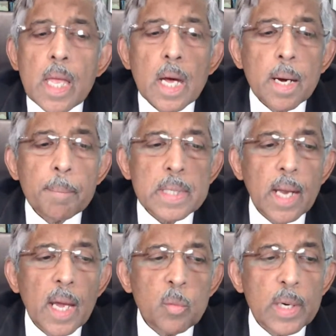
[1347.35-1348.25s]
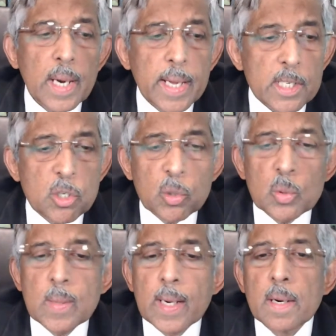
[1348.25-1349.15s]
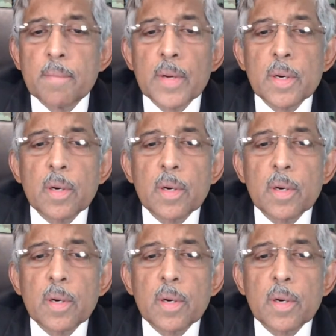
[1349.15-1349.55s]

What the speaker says: But I would like to,